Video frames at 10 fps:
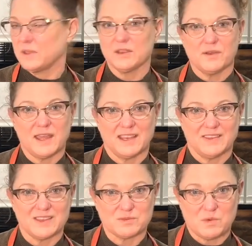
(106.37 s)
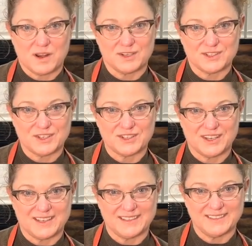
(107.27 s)
I'm going to go ahead and get this water turned
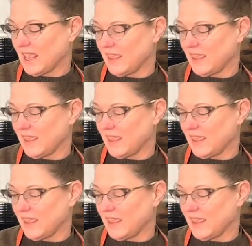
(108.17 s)
on,